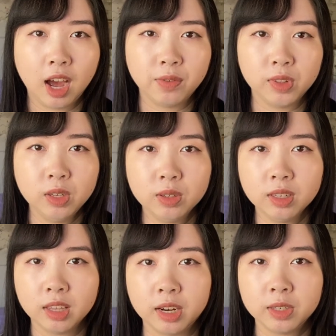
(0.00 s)
I've only used
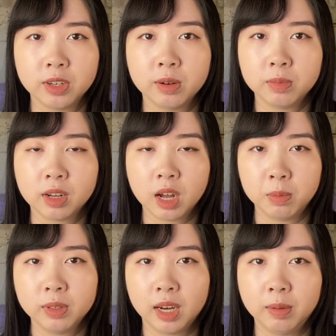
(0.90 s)
this lash serum a
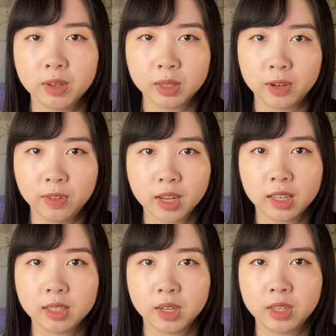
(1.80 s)
couple times, so I definitely
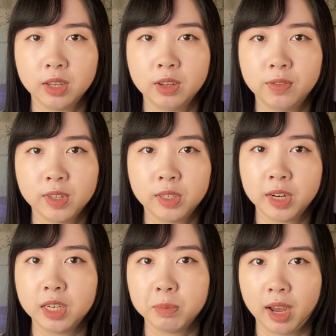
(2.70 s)
cannot tell you if it's
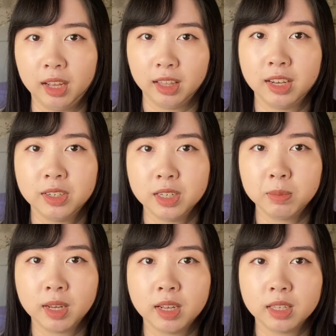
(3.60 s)
changed my eyelashes,
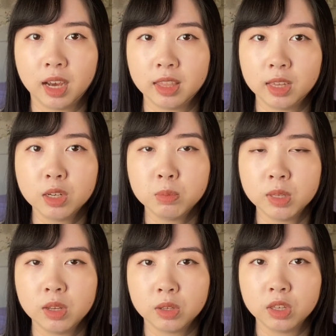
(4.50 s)
because I think you're
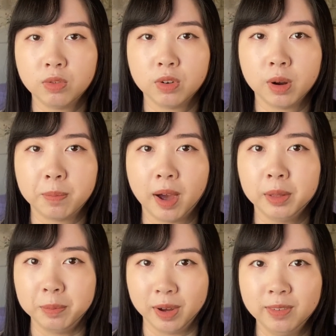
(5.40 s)
supposed to use this for about
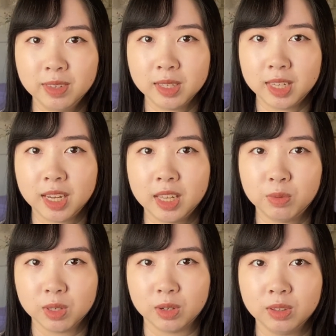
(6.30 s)
a month to see any
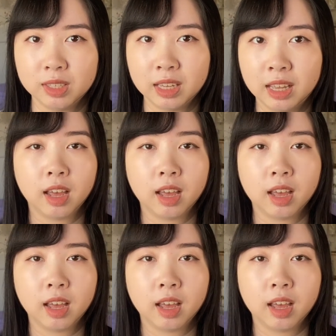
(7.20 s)
results.